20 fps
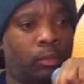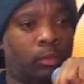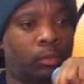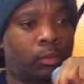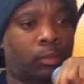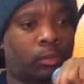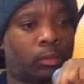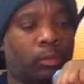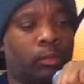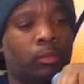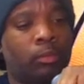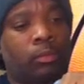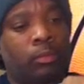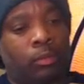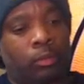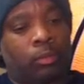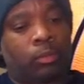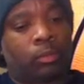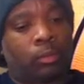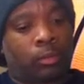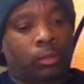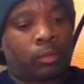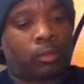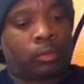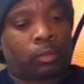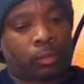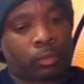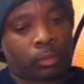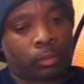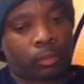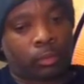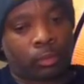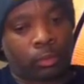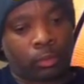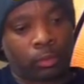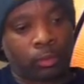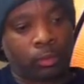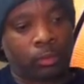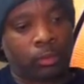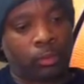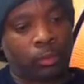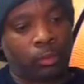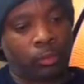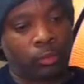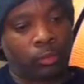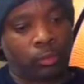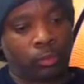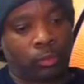(silent)